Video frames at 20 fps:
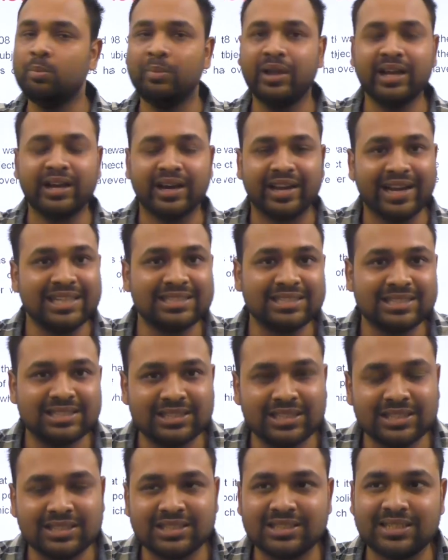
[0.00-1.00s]
make
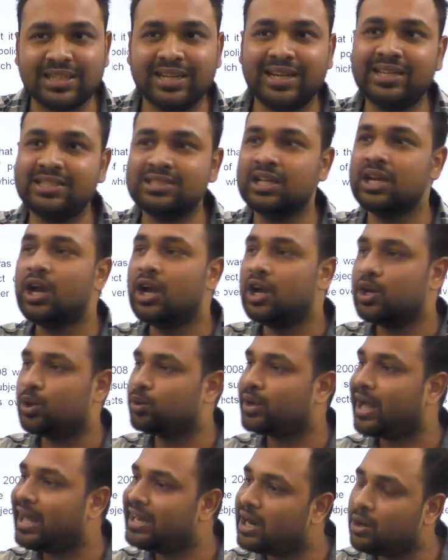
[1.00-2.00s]
arrests in states,
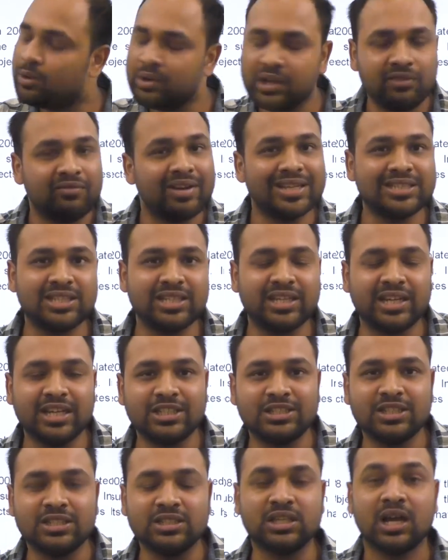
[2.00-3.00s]
to carry out
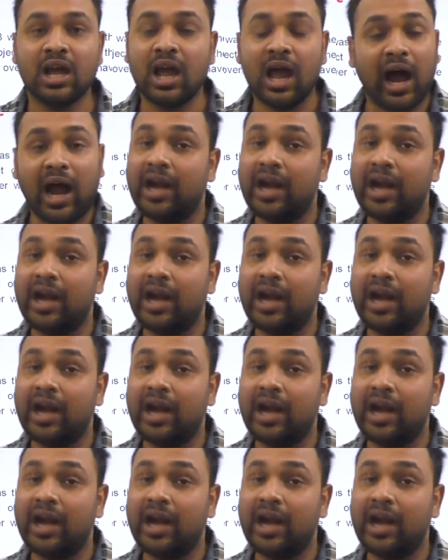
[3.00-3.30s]
investigations.